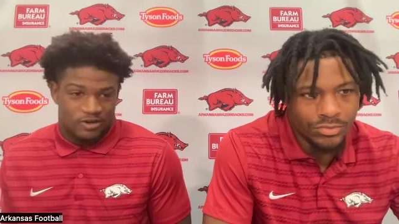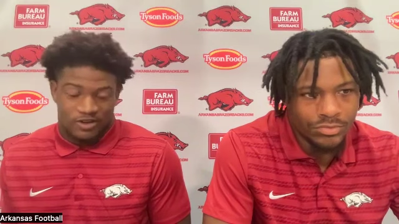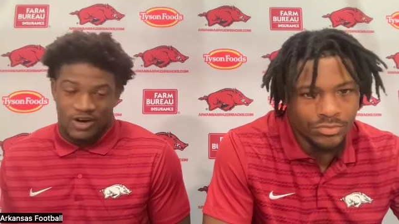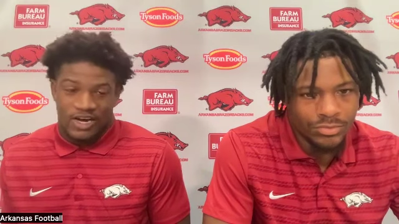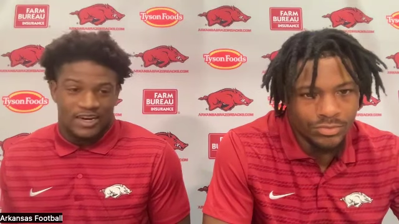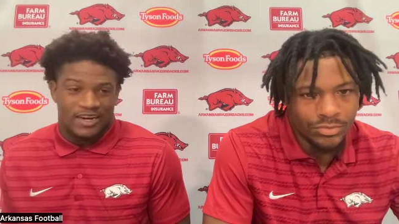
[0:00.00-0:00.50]
Speaker 1: go
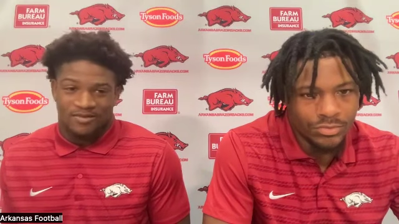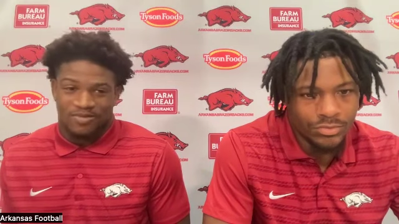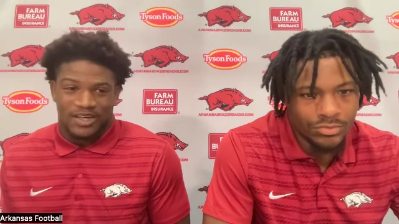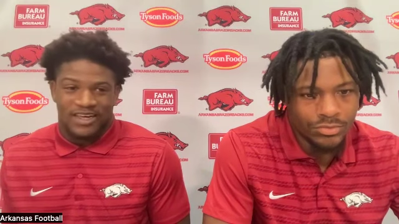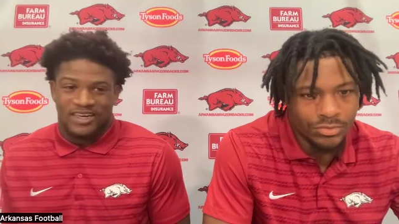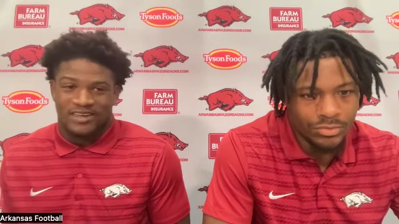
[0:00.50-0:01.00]
out there and
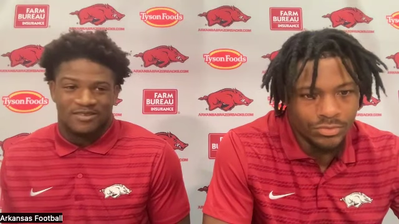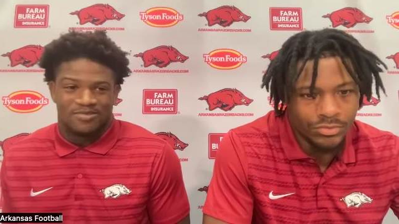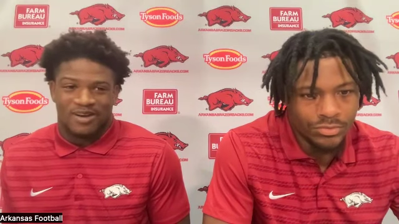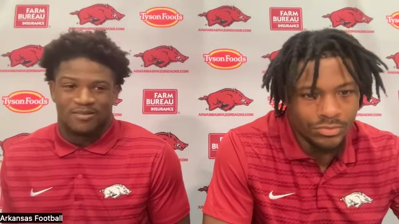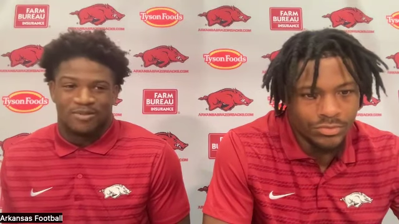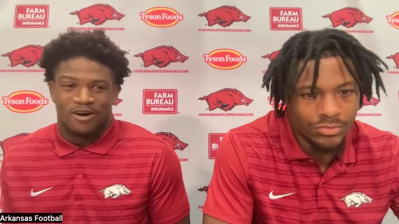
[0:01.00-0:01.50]
play,
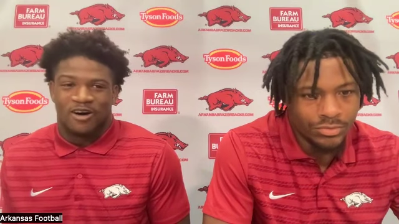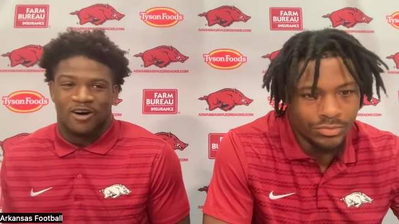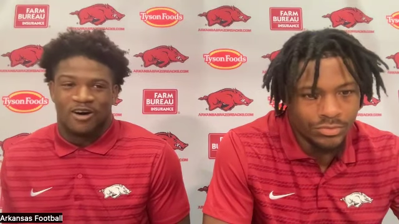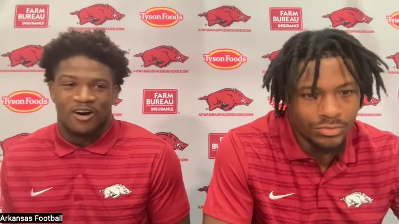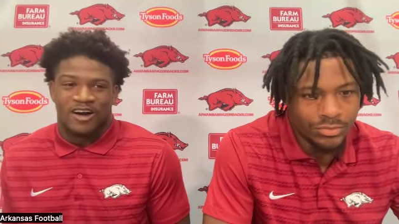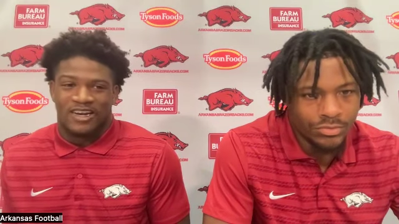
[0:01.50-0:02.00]
play ball
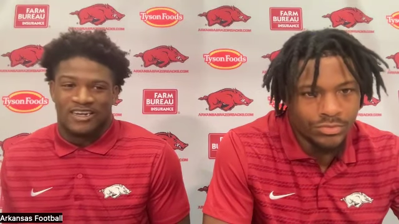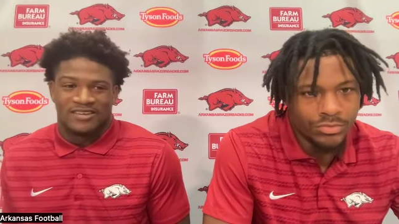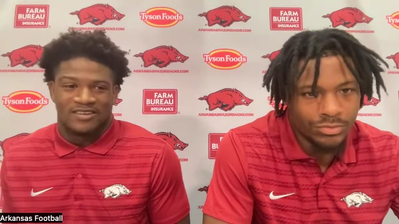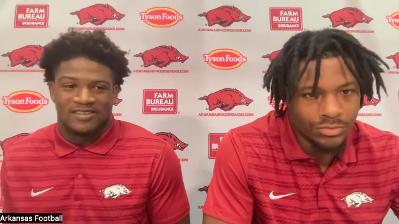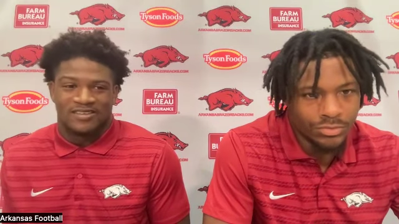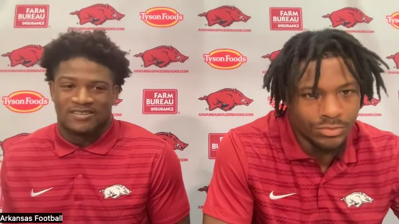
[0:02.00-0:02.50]
hard,
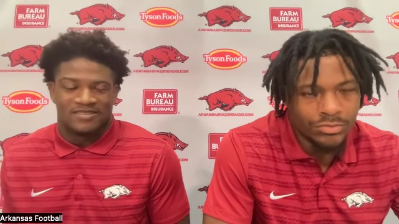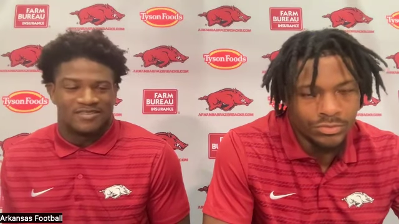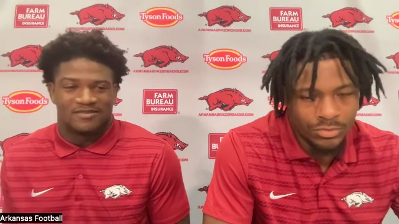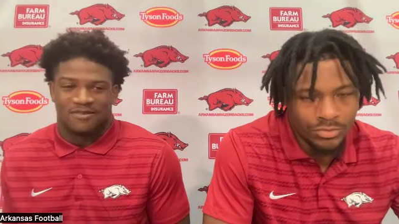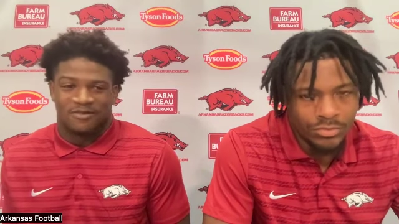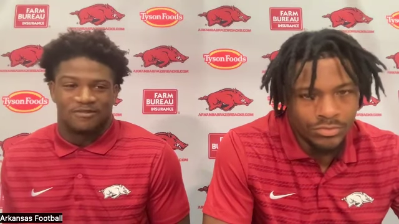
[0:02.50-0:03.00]
and
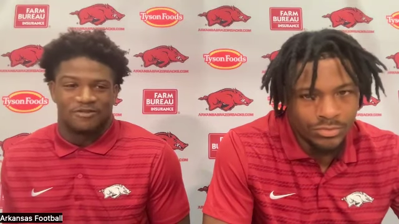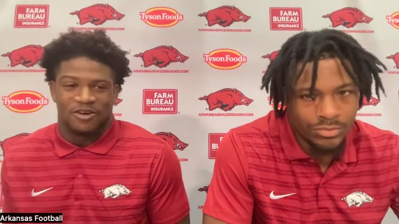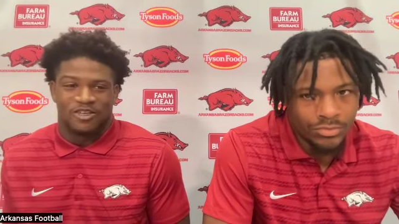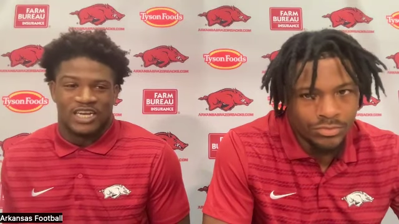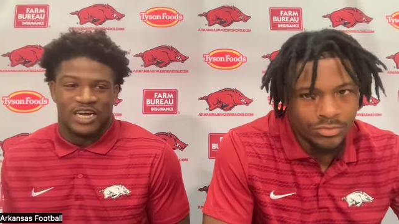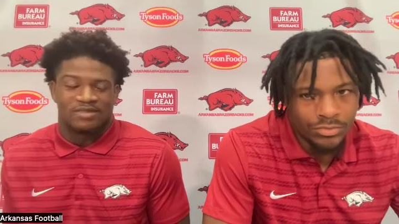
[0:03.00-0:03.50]
from the first
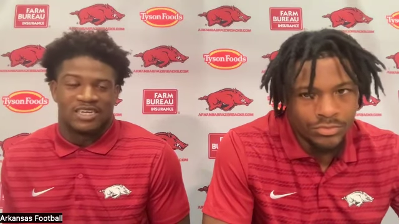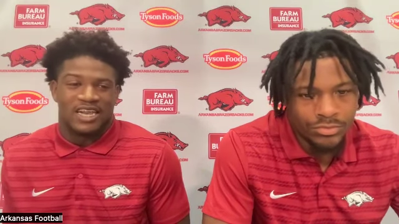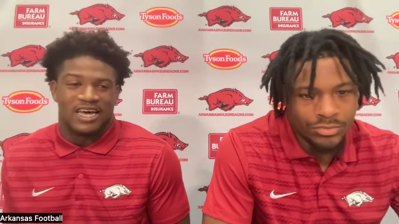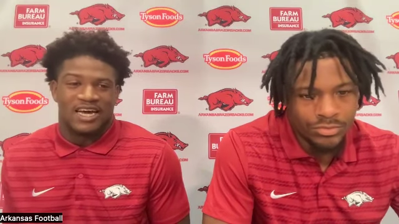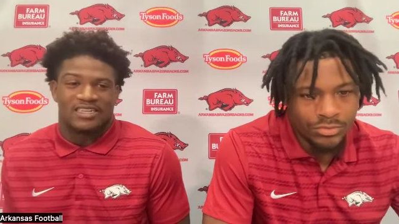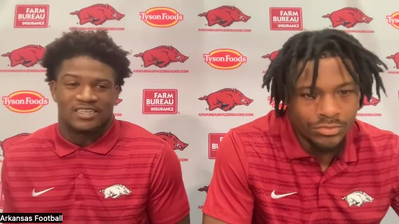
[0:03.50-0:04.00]
snap to the
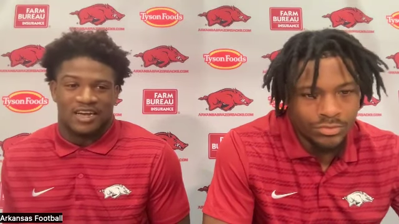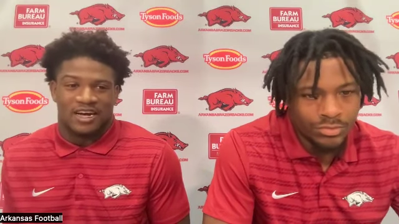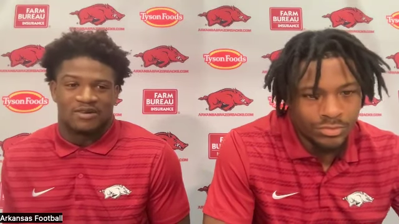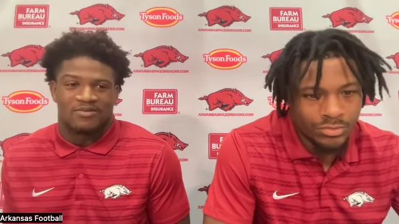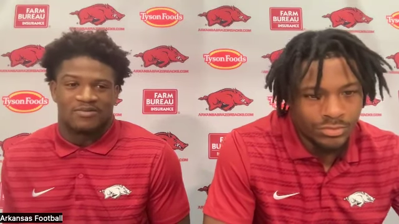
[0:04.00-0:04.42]
last snap.